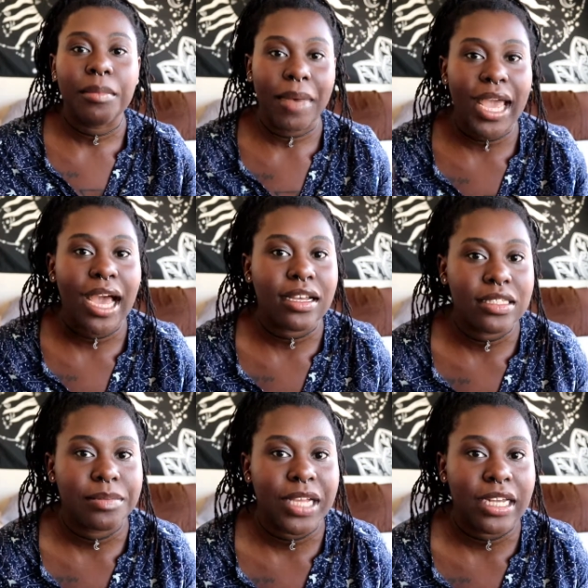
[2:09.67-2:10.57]
by
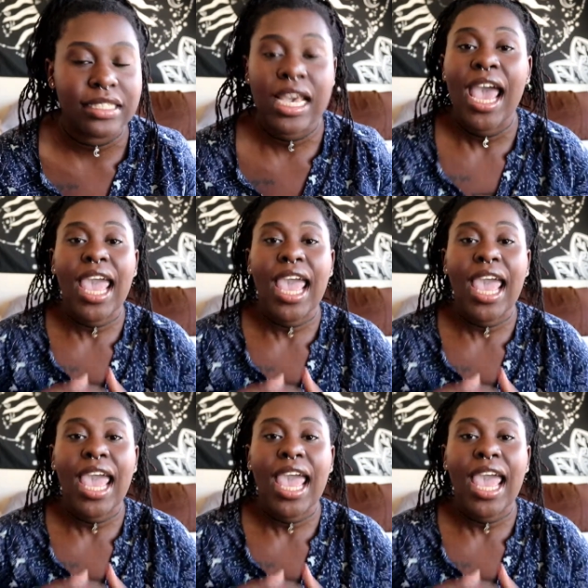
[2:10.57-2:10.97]
houseplants.